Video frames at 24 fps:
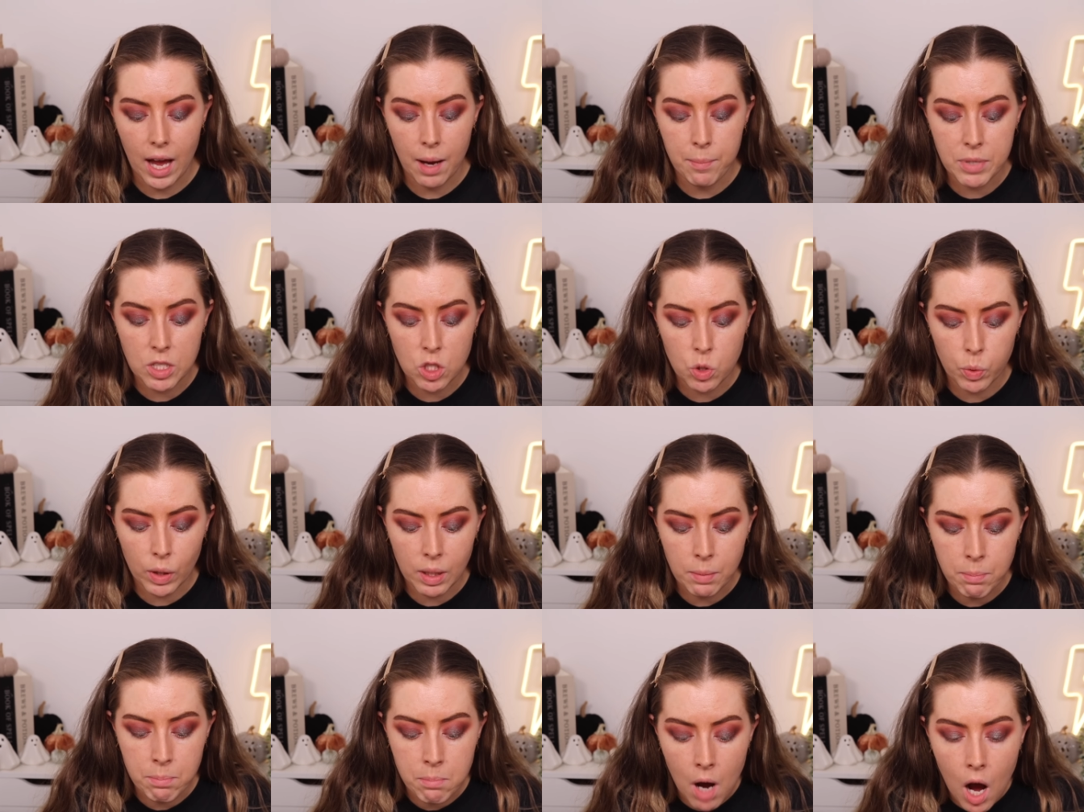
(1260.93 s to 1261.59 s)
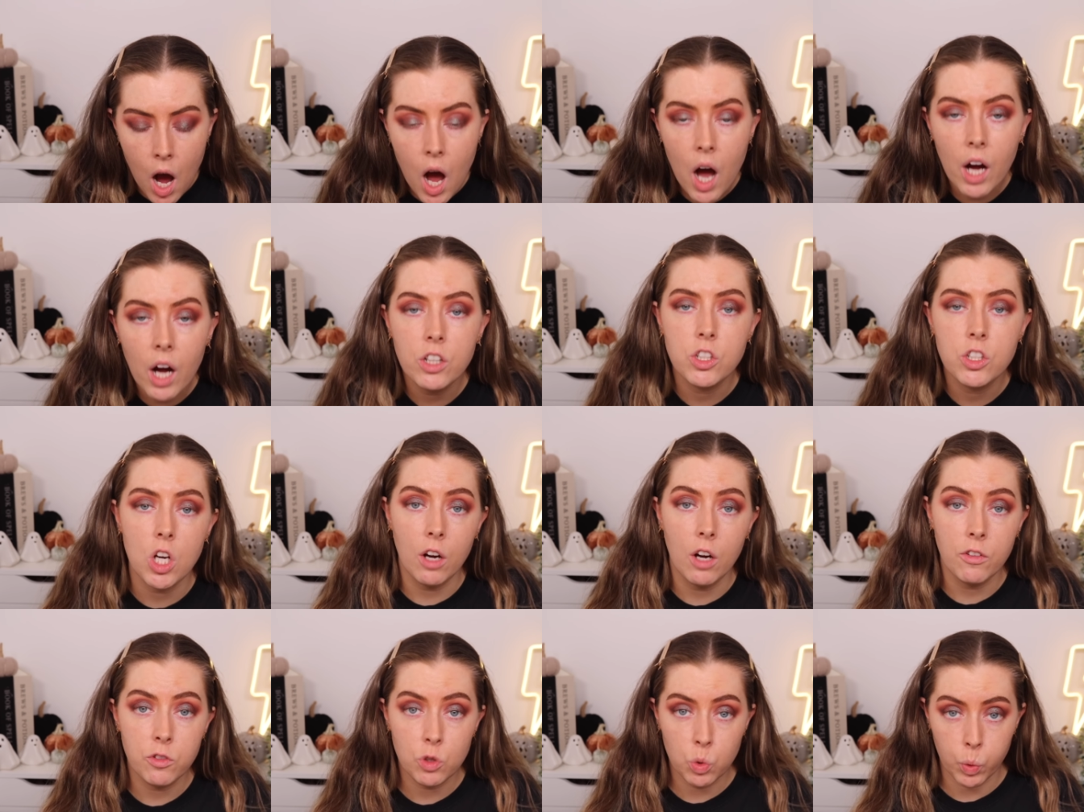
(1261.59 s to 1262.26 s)
And between March
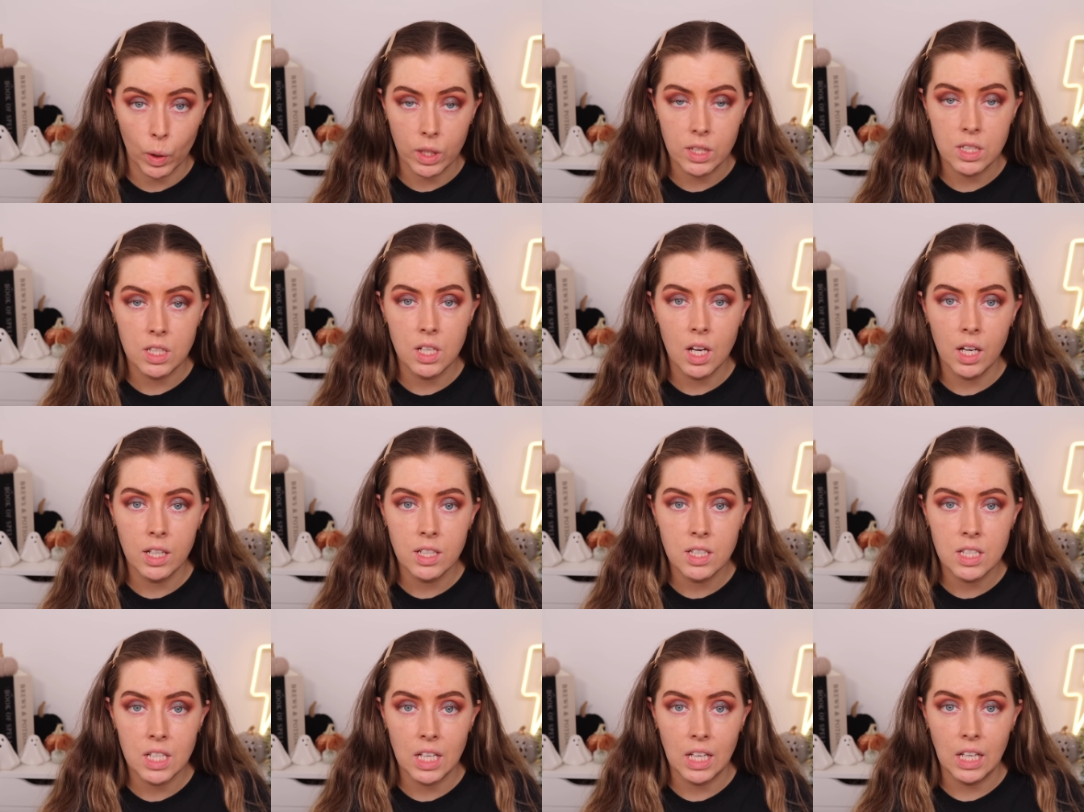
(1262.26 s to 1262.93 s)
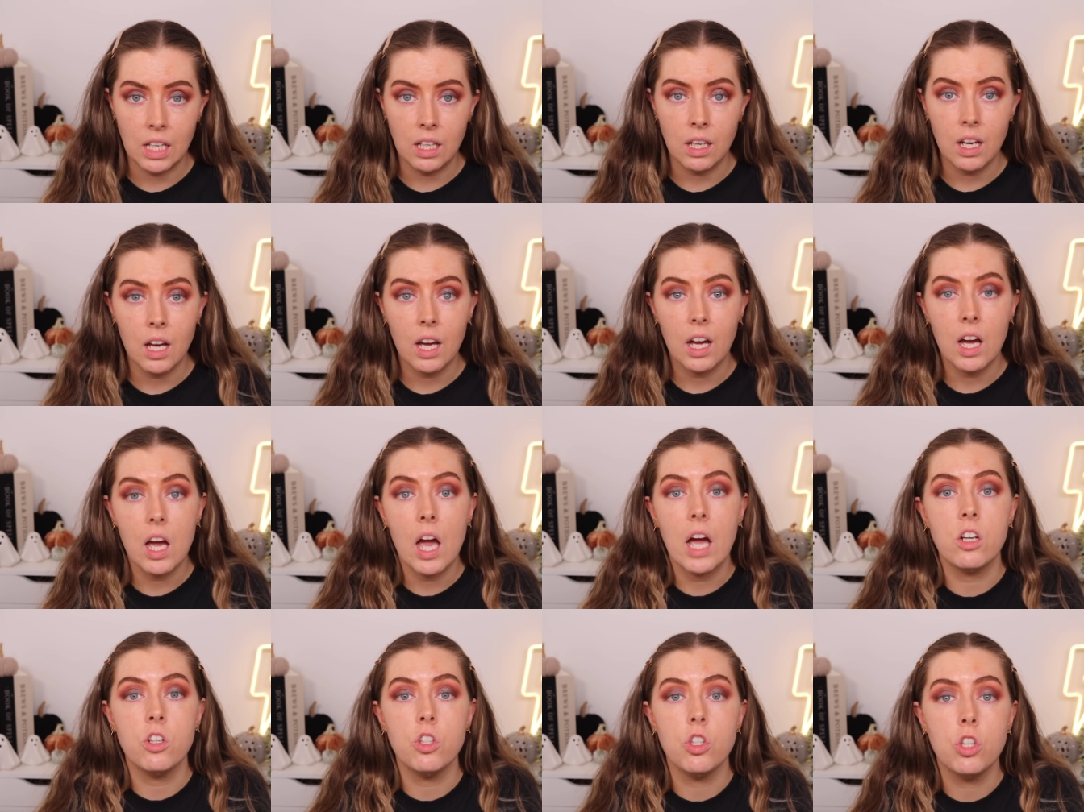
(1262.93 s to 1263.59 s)
of 2019
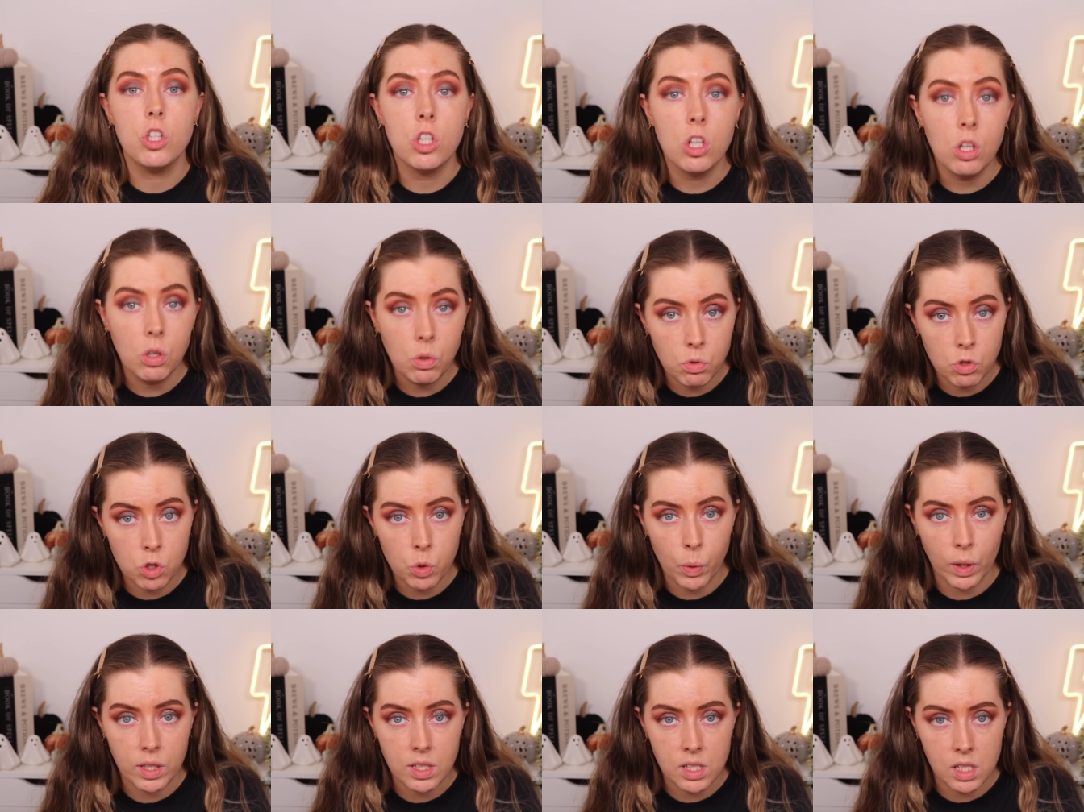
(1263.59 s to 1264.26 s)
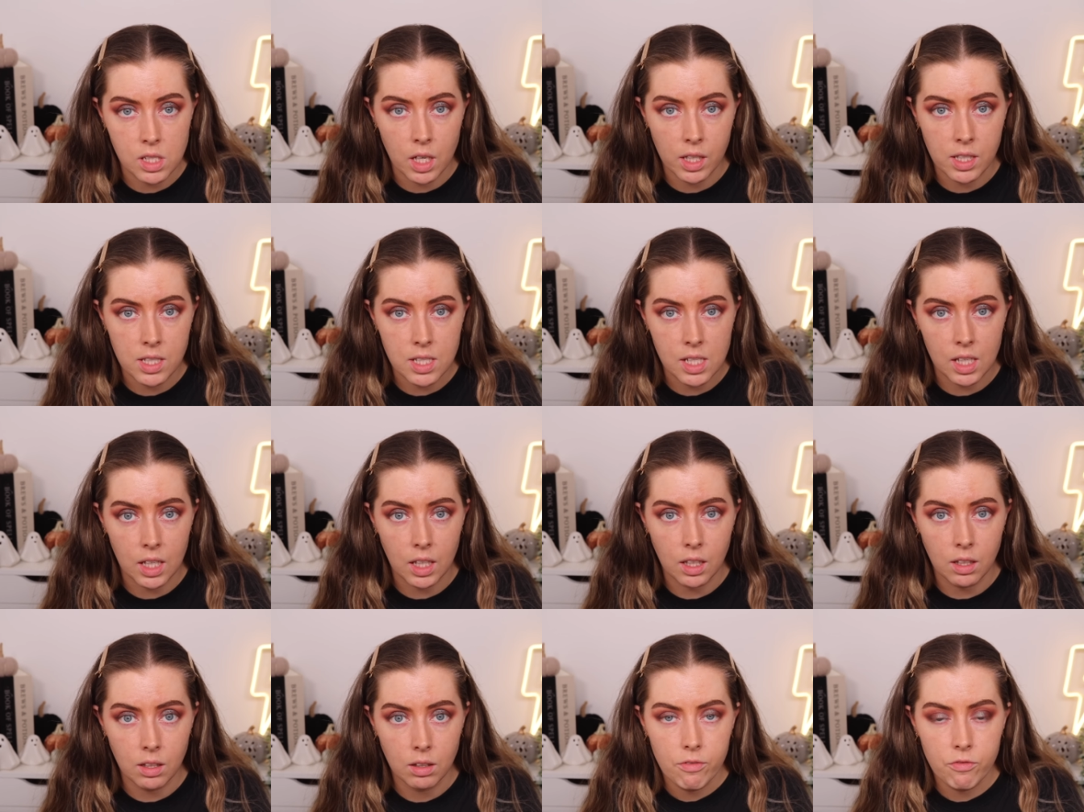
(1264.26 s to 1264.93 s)
and June 2019,